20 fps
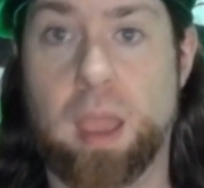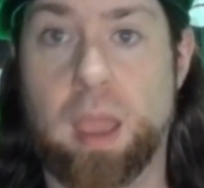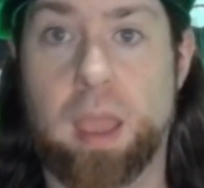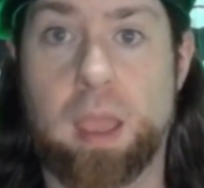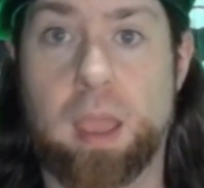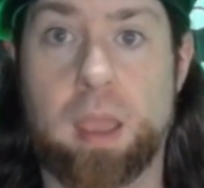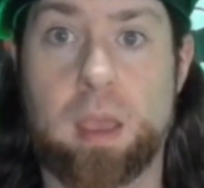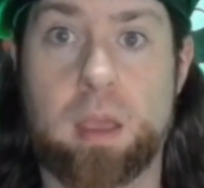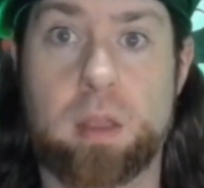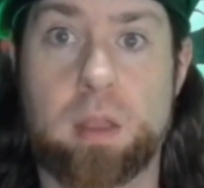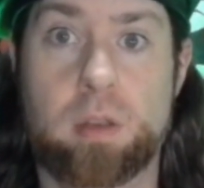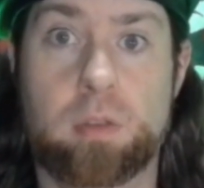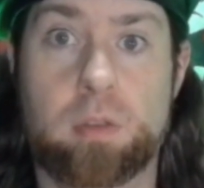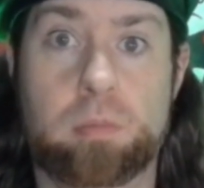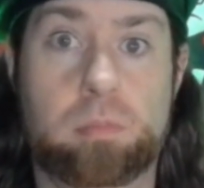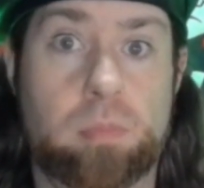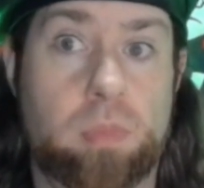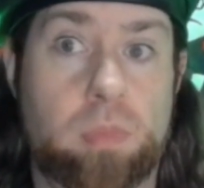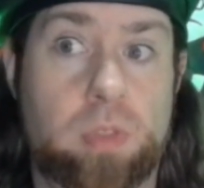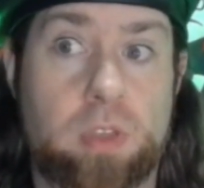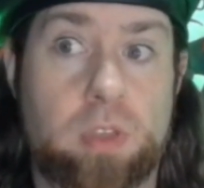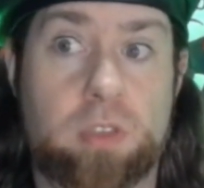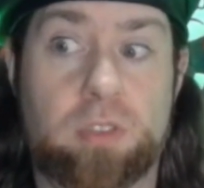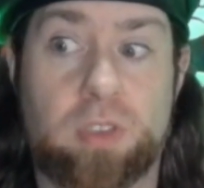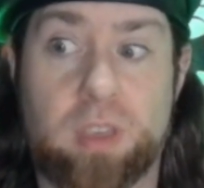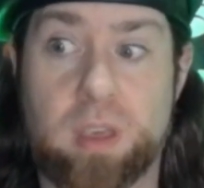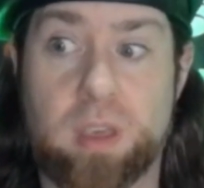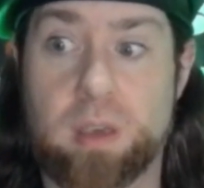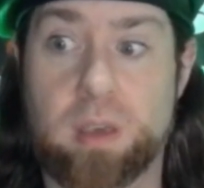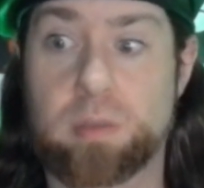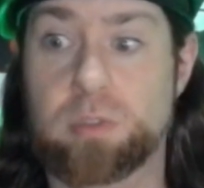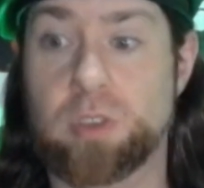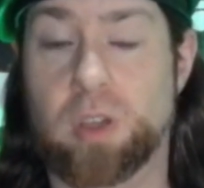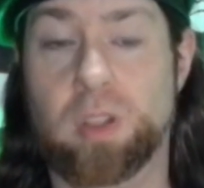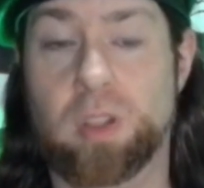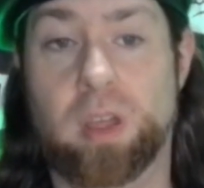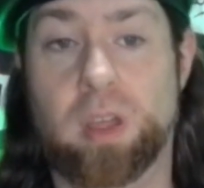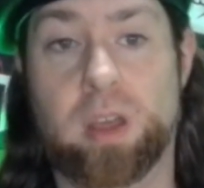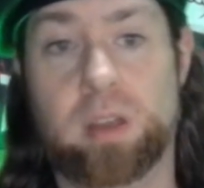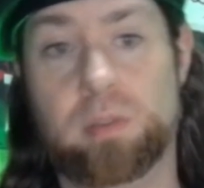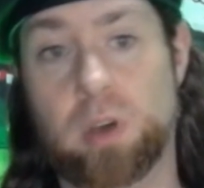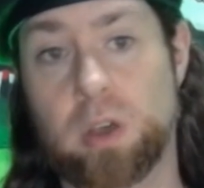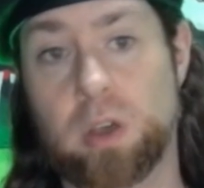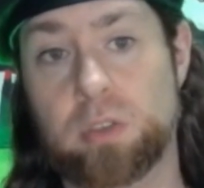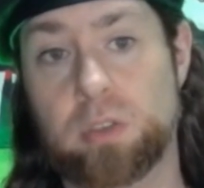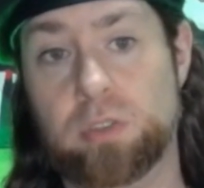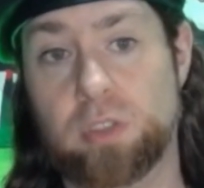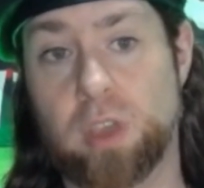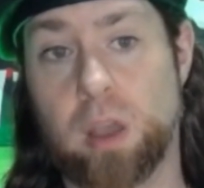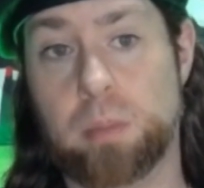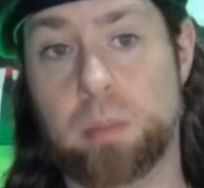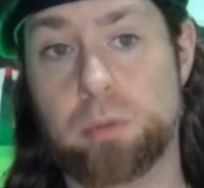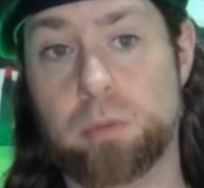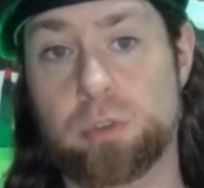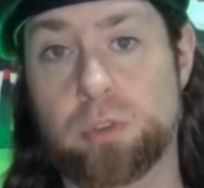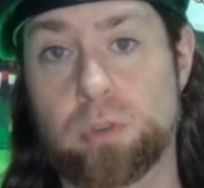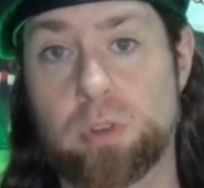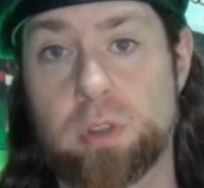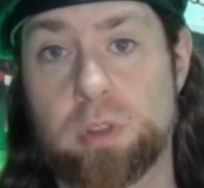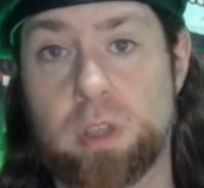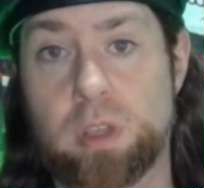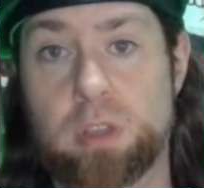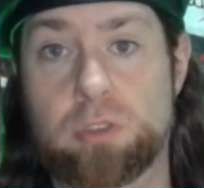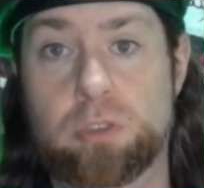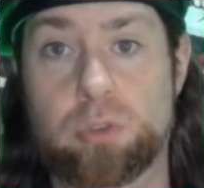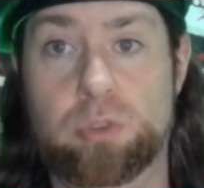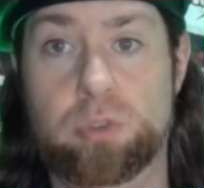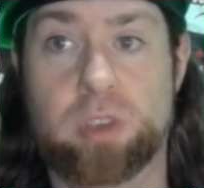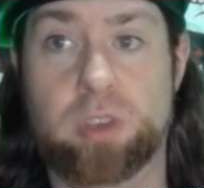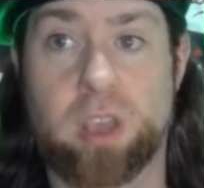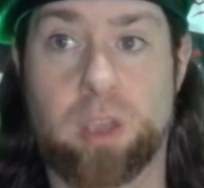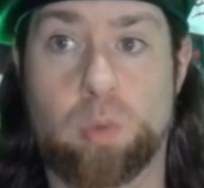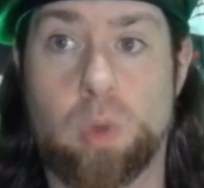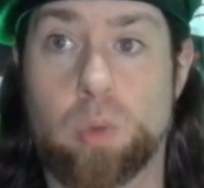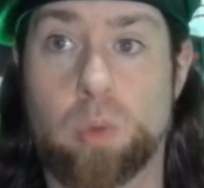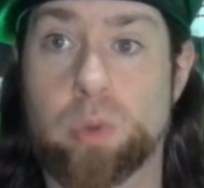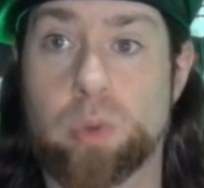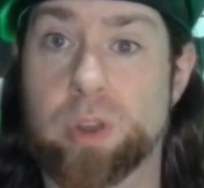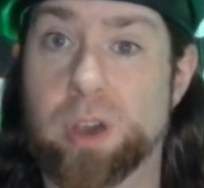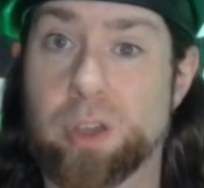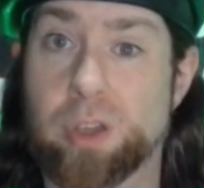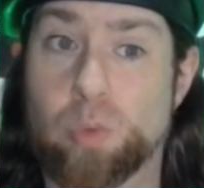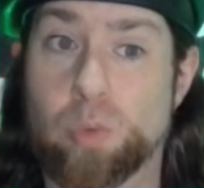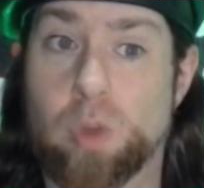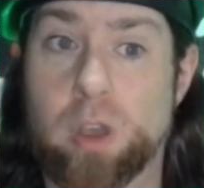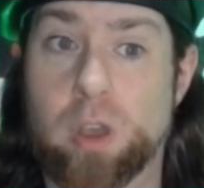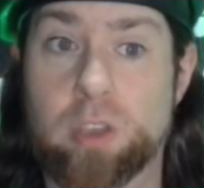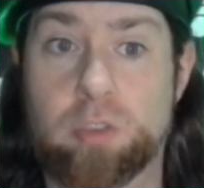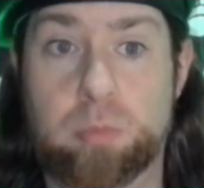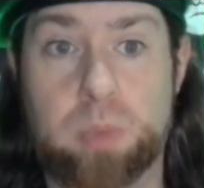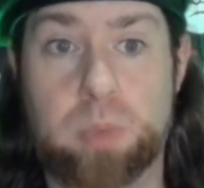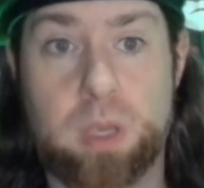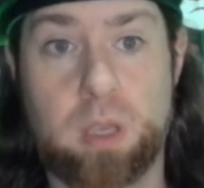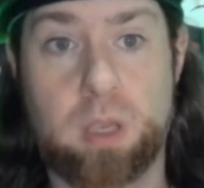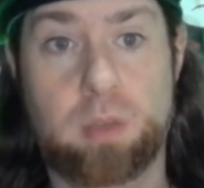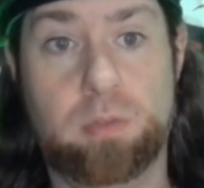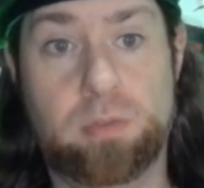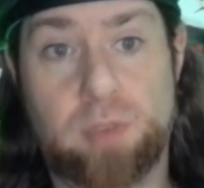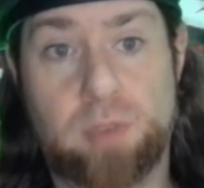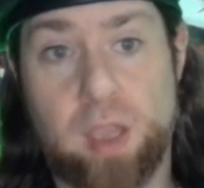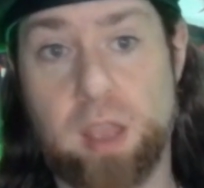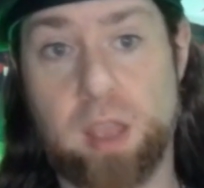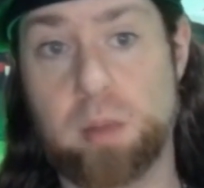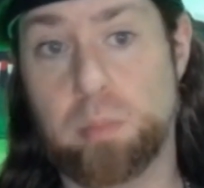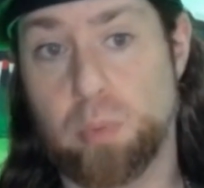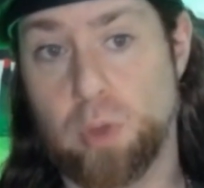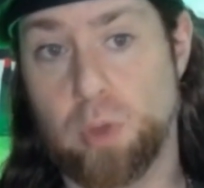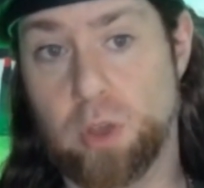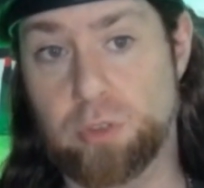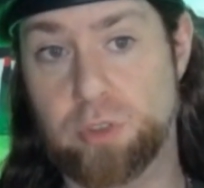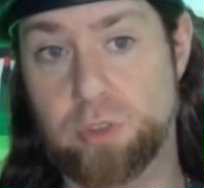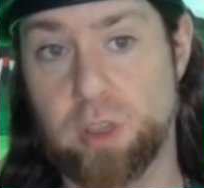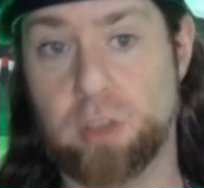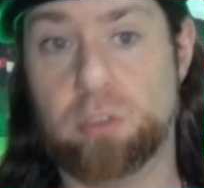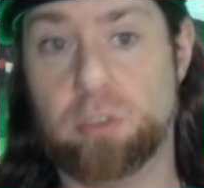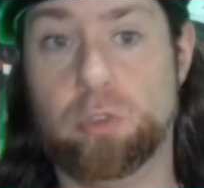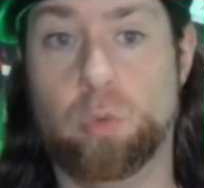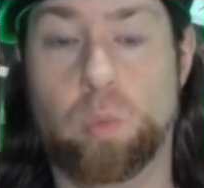And this gives a lot of us the opportunity to take what would otherwise be fan projects,